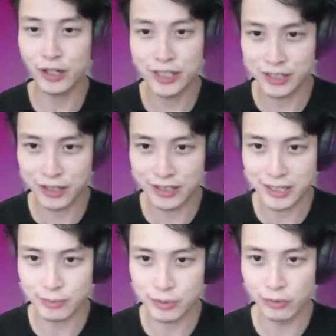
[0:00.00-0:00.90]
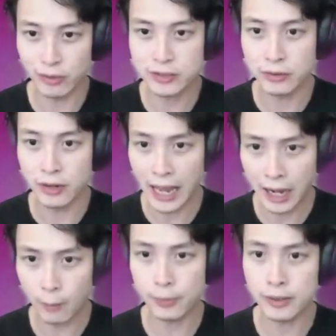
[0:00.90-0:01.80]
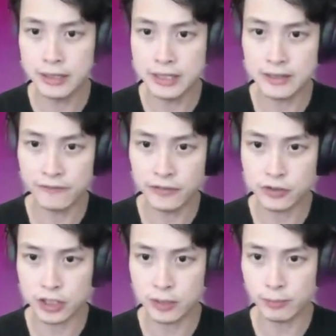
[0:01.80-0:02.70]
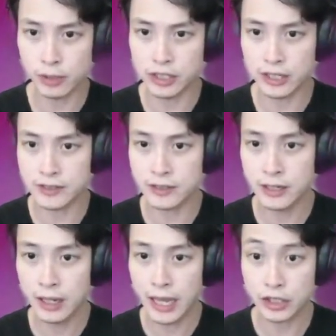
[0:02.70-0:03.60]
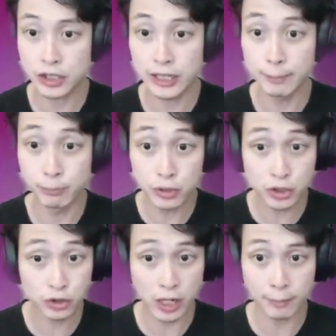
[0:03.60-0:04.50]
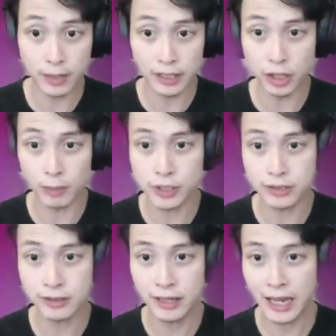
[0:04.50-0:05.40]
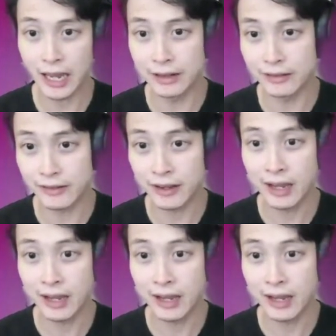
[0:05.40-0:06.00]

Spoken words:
just conceptual. We want to help these infrastructure projects actually bootstrap adoption and